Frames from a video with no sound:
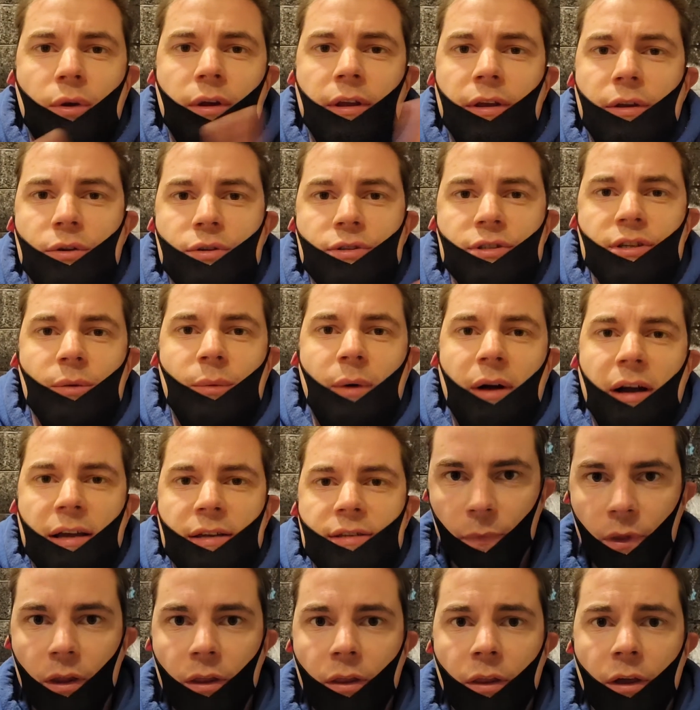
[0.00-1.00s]
dusty whites
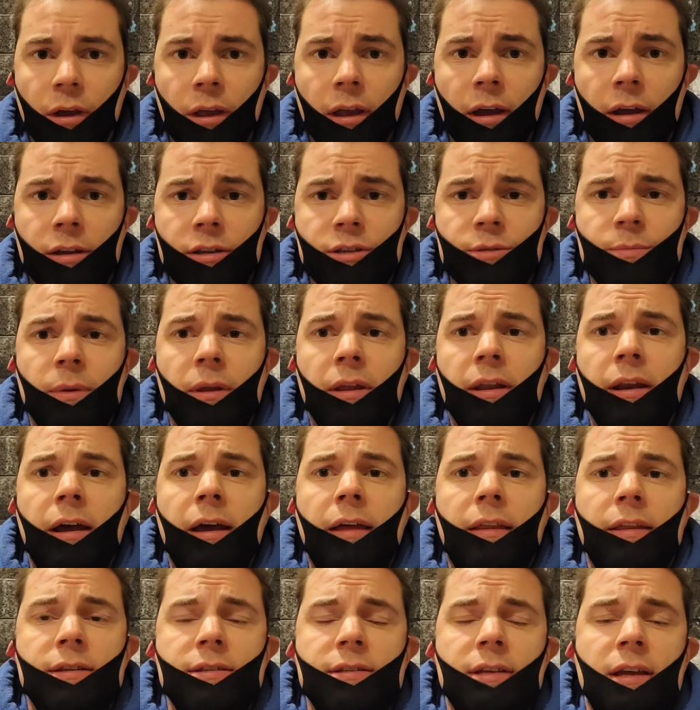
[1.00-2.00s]
that are kind of spilling out of
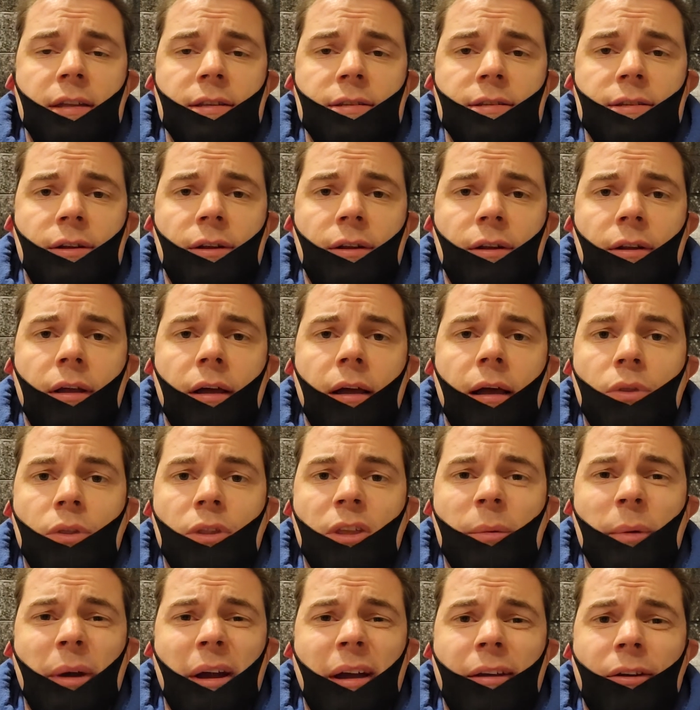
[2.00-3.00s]
the stencil, they
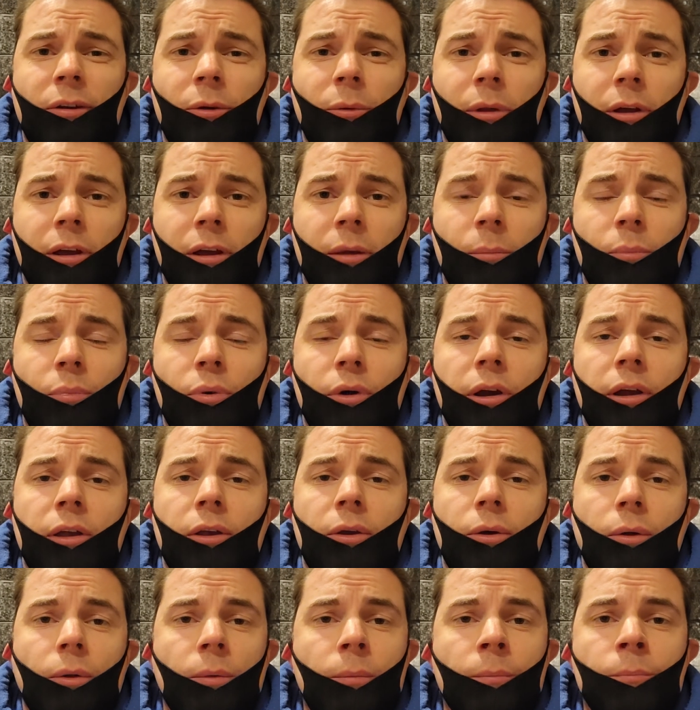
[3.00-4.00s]
might end up looking pretty
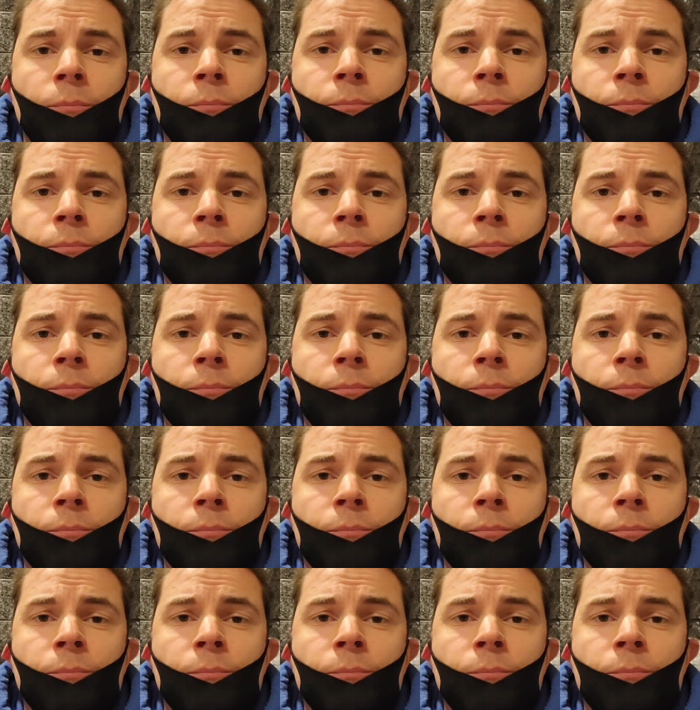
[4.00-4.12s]
cool.